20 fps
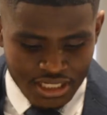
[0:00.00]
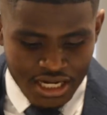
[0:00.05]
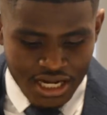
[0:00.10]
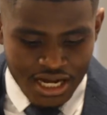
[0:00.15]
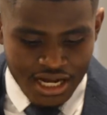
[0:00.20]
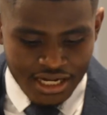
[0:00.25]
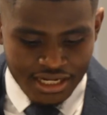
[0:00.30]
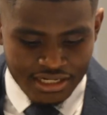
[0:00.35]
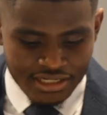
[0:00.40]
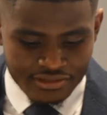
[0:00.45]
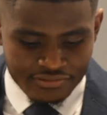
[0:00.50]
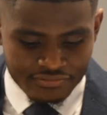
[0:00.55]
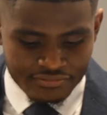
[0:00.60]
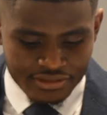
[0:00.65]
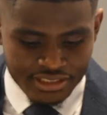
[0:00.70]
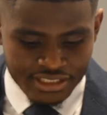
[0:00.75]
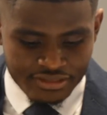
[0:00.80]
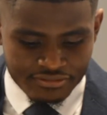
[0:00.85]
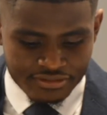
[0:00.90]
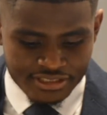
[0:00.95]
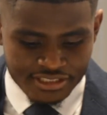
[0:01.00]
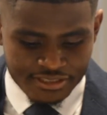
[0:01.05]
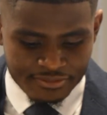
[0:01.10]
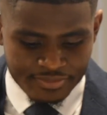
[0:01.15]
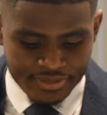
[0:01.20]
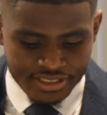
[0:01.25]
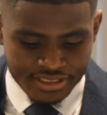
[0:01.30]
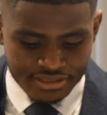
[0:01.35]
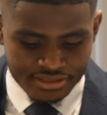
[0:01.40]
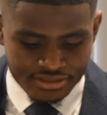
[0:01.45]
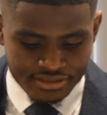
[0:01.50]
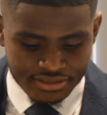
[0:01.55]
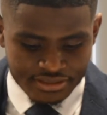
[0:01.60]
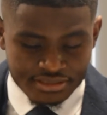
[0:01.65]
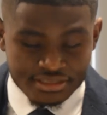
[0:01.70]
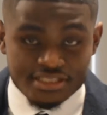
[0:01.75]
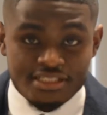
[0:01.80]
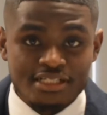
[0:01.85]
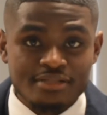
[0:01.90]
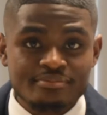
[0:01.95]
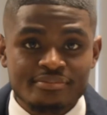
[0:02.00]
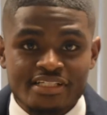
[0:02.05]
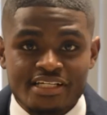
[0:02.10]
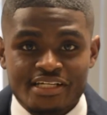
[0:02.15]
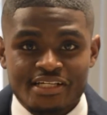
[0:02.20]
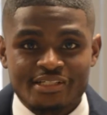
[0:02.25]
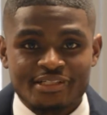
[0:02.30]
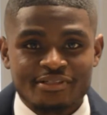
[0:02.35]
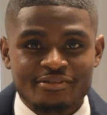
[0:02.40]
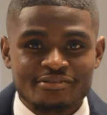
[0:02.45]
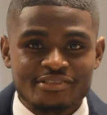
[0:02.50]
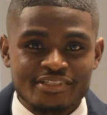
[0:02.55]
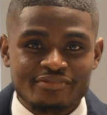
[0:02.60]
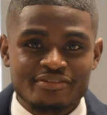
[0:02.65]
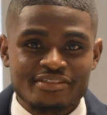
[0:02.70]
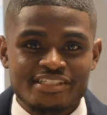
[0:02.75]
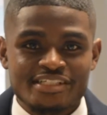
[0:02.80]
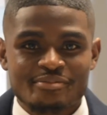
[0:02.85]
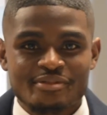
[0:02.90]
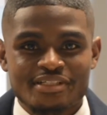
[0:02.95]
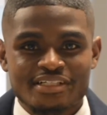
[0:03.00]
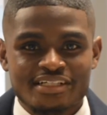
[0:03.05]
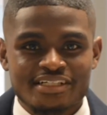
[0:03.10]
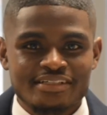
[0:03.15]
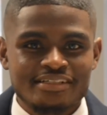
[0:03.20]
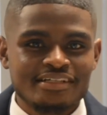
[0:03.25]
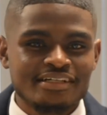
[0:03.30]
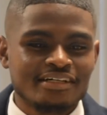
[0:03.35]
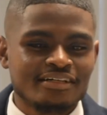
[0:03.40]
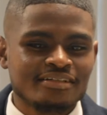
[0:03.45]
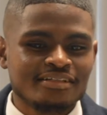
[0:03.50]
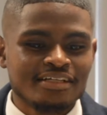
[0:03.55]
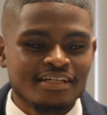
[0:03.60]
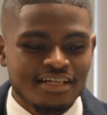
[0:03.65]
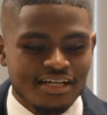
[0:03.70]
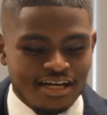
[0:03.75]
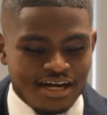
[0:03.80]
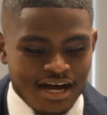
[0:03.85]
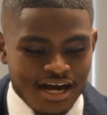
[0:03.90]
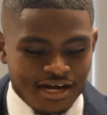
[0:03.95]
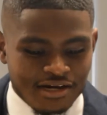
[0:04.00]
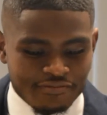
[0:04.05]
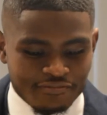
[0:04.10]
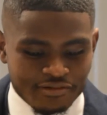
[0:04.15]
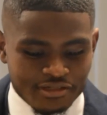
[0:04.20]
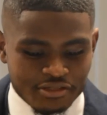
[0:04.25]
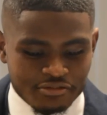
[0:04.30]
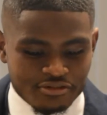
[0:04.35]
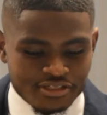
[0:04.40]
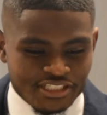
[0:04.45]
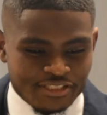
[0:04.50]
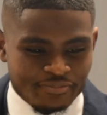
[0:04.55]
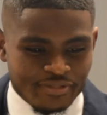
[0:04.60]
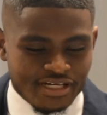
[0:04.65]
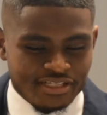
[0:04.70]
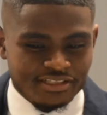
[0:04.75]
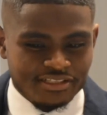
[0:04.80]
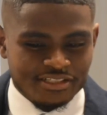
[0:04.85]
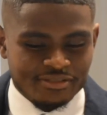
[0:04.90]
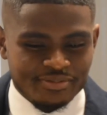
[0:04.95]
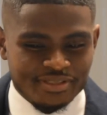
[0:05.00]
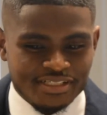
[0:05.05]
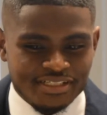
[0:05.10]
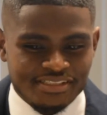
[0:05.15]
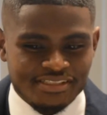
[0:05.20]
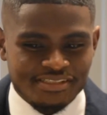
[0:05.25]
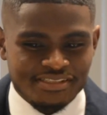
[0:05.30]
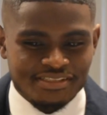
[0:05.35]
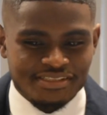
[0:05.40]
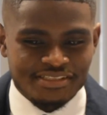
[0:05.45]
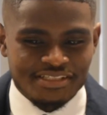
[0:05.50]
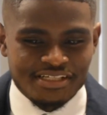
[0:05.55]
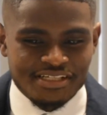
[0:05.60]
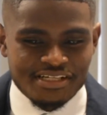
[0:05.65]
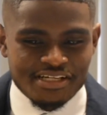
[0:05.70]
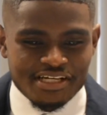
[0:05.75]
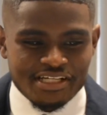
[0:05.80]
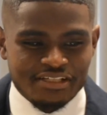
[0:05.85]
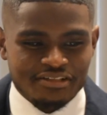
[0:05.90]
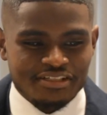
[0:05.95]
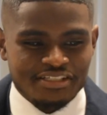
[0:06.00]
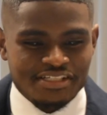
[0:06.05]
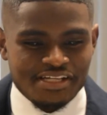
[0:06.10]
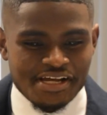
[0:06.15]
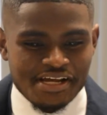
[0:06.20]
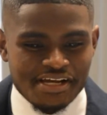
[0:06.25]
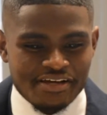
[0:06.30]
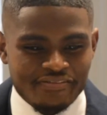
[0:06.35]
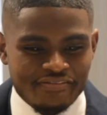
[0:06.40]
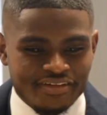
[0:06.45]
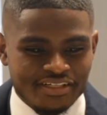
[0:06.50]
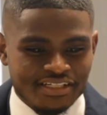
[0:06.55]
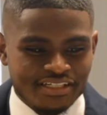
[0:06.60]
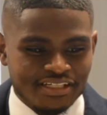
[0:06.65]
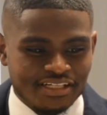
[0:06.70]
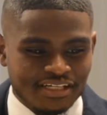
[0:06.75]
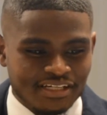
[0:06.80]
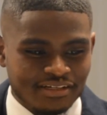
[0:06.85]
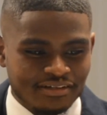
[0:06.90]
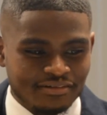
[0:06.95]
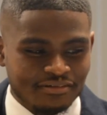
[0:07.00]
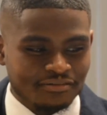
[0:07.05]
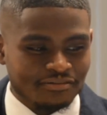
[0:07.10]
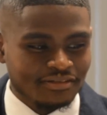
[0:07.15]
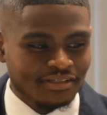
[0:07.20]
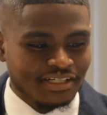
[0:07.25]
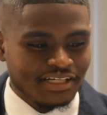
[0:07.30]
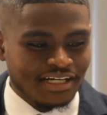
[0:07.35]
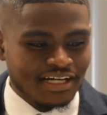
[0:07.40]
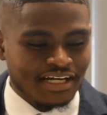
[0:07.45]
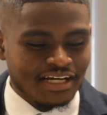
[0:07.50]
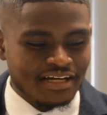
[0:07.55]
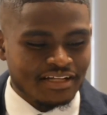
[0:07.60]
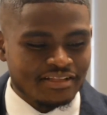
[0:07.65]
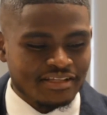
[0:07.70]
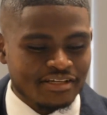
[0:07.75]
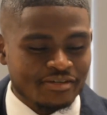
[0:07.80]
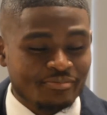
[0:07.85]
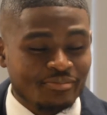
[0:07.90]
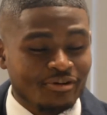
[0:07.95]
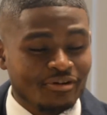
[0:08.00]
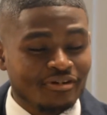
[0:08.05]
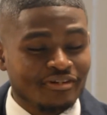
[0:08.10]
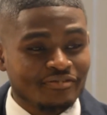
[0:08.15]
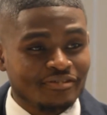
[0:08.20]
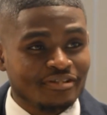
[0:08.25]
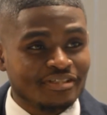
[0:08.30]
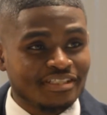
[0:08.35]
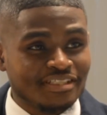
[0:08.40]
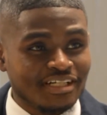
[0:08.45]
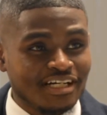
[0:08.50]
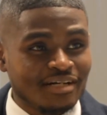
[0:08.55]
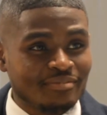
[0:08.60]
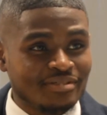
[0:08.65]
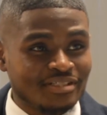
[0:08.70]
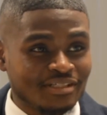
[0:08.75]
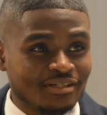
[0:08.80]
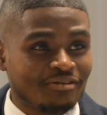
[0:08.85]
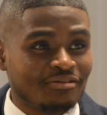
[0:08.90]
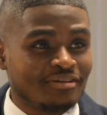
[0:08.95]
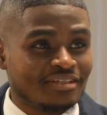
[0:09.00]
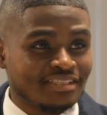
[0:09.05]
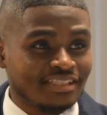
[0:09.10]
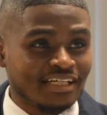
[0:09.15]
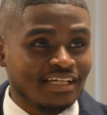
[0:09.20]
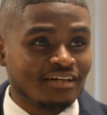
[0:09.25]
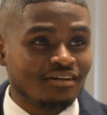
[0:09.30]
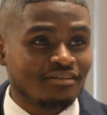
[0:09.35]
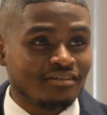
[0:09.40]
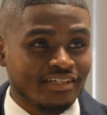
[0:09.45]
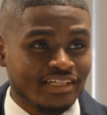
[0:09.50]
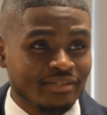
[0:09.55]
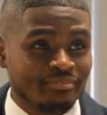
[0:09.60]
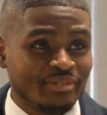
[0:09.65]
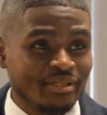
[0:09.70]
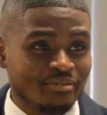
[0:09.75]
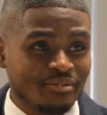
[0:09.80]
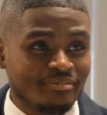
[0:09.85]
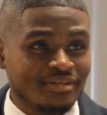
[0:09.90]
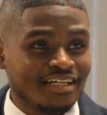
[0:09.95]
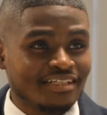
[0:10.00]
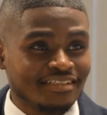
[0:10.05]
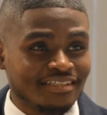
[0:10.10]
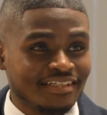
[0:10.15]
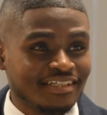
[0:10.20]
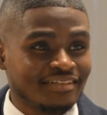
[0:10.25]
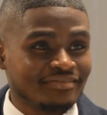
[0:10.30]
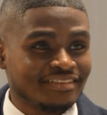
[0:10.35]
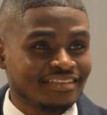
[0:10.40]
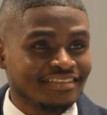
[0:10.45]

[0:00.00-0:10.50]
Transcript: I really respect this, and I'm taking notes if you see me looking down. I really respect this because, there's a heaven and hell. And I think part of your job is going to hell to get people back to heaven.